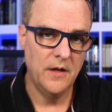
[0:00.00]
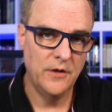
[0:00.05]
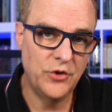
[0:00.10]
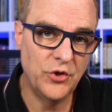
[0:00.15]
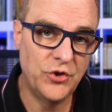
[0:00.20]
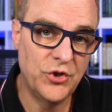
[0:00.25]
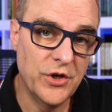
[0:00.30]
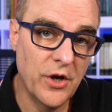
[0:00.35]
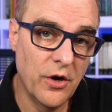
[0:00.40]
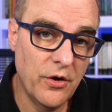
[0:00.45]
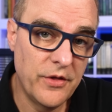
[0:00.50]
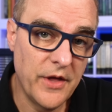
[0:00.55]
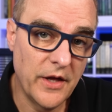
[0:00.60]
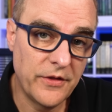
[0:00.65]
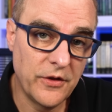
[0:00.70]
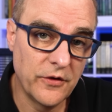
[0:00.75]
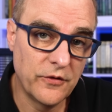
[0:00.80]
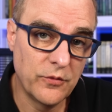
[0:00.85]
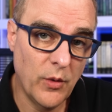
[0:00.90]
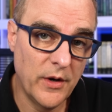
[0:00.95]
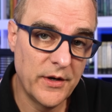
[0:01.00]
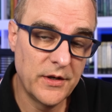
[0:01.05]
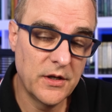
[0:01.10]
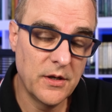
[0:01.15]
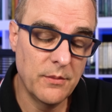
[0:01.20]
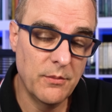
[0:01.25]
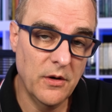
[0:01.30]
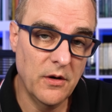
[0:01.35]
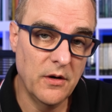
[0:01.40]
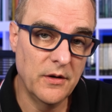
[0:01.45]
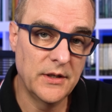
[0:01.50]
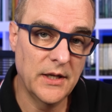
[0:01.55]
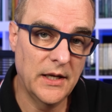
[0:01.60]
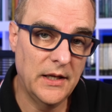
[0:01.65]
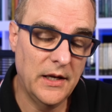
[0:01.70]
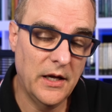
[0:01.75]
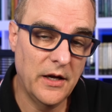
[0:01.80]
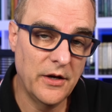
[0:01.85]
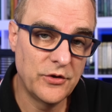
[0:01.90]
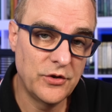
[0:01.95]
Did you know that this one command
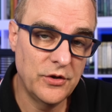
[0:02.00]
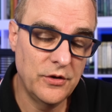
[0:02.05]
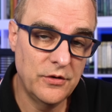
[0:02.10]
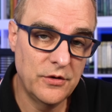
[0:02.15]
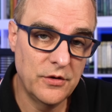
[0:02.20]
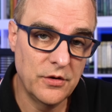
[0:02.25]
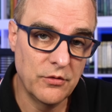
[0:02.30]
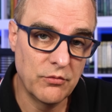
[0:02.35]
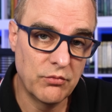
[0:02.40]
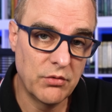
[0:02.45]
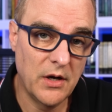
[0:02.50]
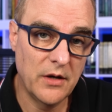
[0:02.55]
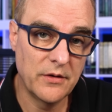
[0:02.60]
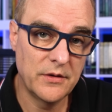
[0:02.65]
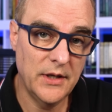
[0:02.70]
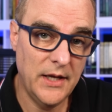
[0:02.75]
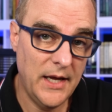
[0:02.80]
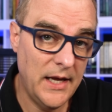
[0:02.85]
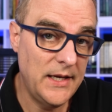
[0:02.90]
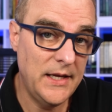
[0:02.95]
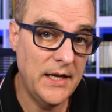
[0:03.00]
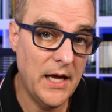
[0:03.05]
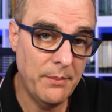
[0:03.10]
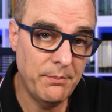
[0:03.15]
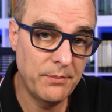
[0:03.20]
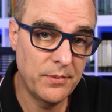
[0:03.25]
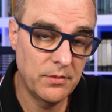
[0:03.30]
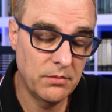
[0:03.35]
allows you to route any app?